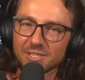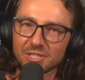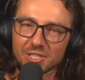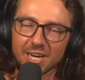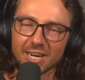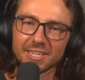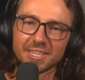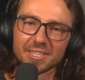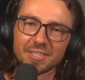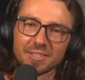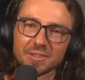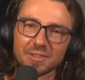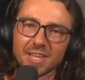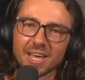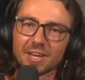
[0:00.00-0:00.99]
He's
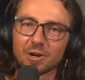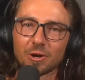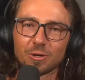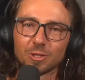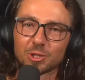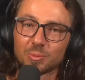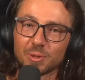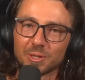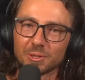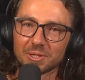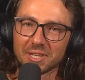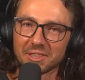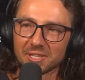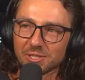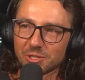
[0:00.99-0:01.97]
taken that orange pill,
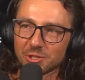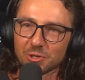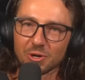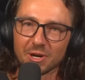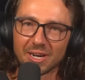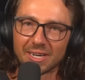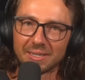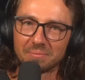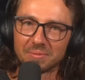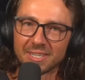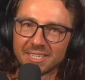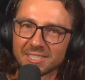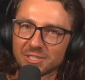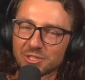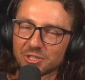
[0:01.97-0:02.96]
and this guy
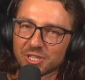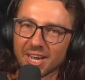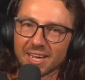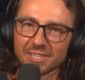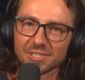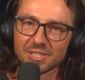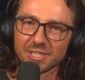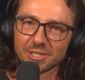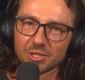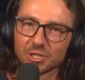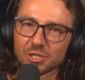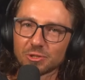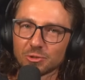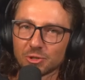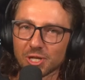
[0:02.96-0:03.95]
stacks and
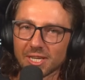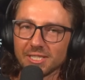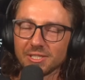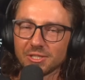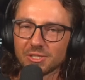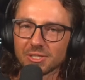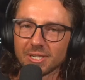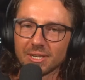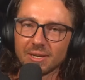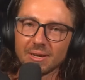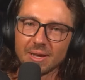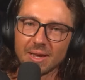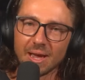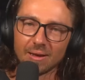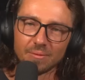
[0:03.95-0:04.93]
chills. He's
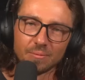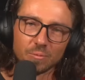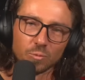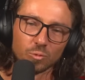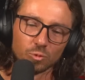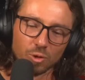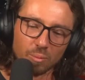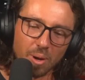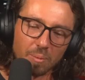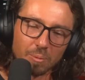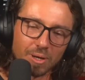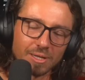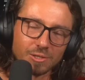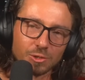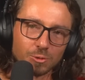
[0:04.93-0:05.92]

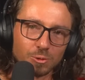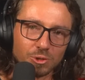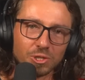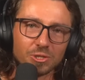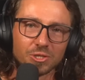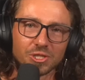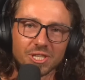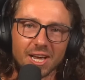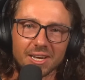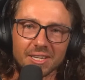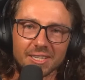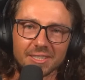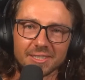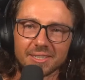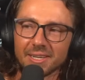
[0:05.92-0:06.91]
remember, he's also
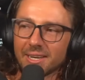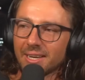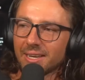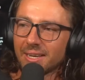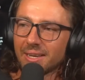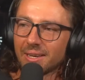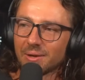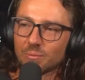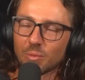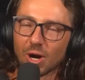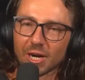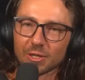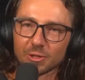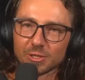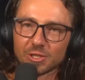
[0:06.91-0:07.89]
selling
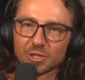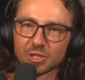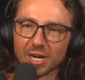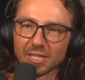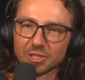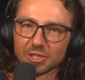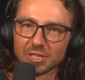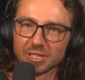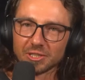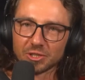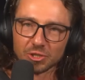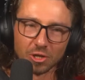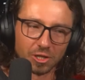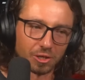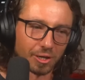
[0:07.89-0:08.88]
MicroStrategy
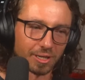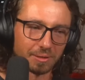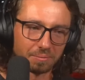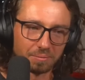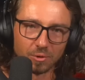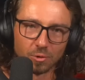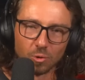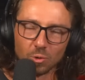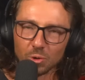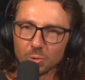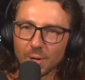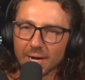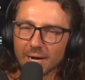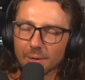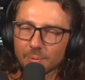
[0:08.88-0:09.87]
stock all the
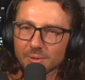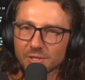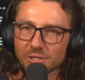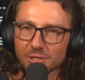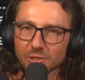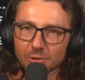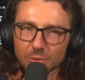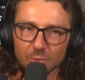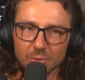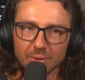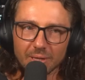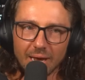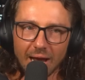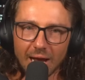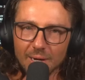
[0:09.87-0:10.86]
way up until
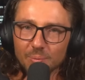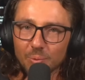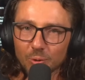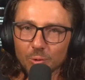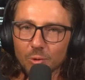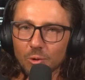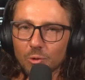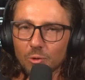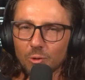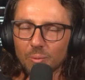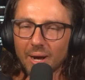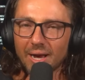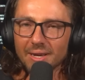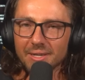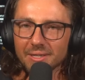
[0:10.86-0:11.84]
April or
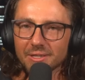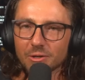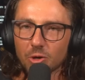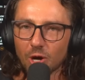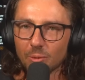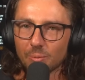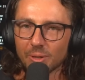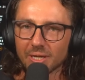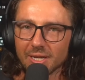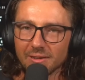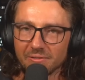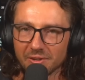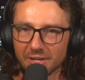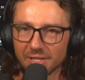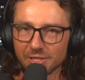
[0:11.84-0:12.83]
May, I
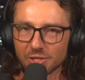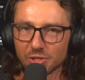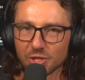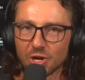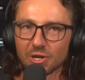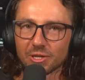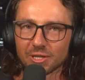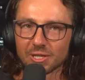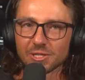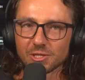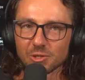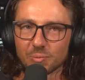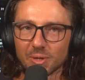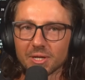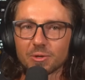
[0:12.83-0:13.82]
believe, and he's turned it
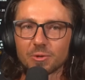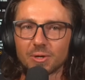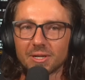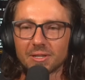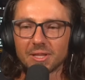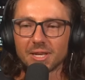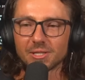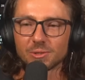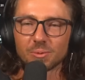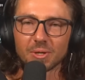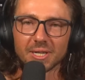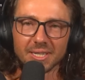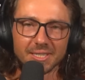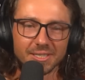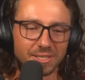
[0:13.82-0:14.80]
into Bitcoin, and that's
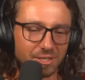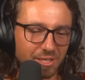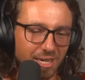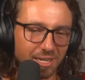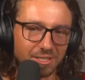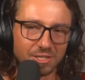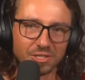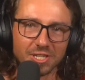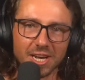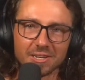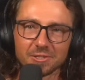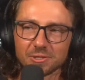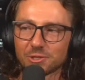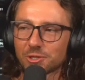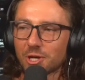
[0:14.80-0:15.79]
what he's
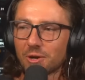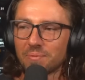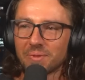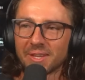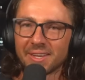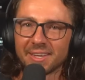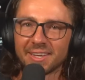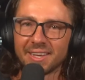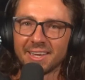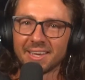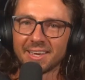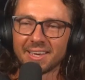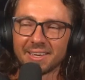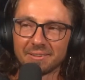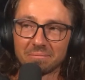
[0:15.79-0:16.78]
stated. So
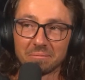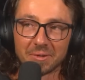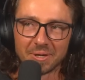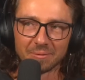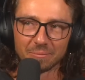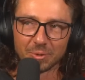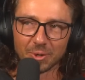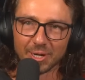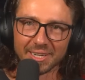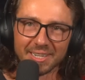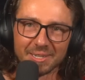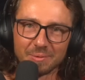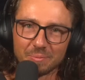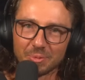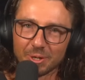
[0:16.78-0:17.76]

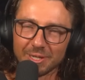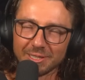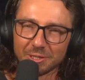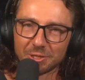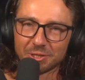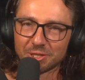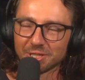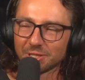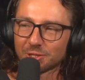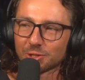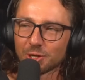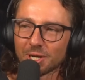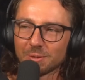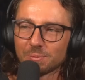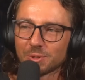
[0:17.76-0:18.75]
pretty interesting
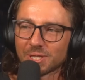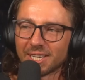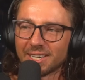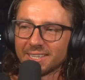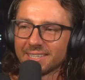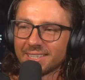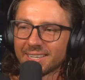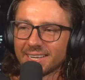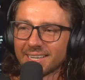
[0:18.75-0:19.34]
times, hey?